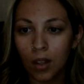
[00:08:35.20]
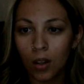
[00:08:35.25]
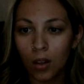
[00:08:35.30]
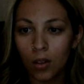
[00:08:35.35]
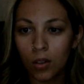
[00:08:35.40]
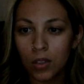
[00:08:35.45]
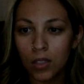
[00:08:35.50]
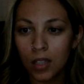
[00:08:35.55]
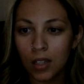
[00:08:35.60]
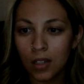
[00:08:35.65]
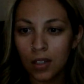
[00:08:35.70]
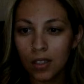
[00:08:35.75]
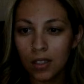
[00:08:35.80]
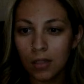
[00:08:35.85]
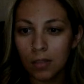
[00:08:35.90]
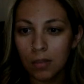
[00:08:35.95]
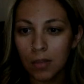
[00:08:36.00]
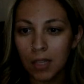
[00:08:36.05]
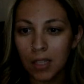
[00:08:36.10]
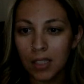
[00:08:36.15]
Old Town is
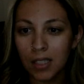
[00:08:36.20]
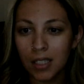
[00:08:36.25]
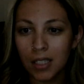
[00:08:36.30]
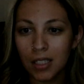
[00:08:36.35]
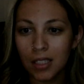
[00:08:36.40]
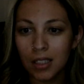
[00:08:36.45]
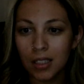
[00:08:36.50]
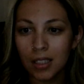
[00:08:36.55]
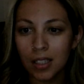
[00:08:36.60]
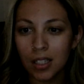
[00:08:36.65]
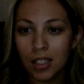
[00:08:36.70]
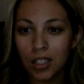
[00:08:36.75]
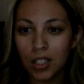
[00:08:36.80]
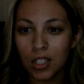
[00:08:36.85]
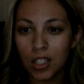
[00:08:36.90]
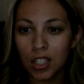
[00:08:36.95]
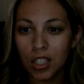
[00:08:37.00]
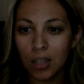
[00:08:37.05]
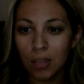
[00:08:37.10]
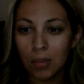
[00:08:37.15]
amazing. Such
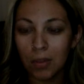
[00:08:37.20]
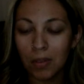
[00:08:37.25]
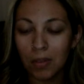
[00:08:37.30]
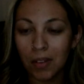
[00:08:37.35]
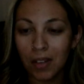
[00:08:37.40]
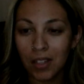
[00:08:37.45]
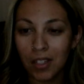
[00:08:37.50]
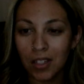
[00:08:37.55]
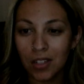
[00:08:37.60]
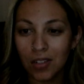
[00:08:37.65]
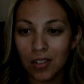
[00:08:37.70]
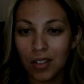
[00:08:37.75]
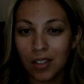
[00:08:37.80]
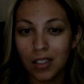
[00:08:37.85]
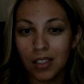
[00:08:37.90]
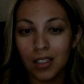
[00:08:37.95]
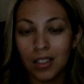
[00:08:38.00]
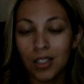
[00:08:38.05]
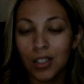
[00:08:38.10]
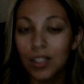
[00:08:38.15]
yummy
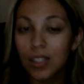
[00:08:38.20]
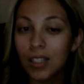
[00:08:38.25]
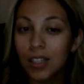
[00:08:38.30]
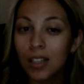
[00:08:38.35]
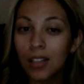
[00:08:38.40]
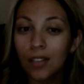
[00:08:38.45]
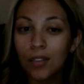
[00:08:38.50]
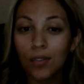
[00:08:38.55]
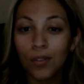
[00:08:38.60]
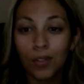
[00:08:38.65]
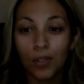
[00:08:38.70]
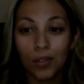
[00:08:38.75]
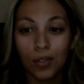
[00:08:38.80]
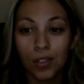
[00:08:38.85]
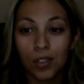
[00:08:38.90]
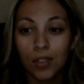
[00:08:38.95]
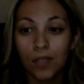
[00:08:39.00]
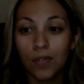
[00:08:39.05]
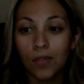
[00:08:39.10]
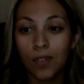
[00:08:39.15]
restaurants. She said the food
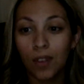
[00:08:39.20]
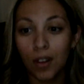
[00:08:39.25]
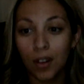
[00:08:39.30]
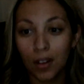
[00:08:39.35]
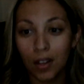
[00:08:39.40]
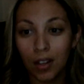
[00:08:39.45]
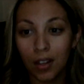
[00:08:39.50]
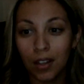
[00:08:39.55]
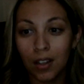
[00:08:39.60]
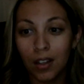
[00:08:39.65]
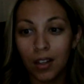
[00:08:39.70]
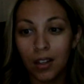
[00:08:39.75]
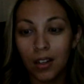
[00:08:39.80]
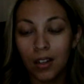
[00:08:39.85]
was very good.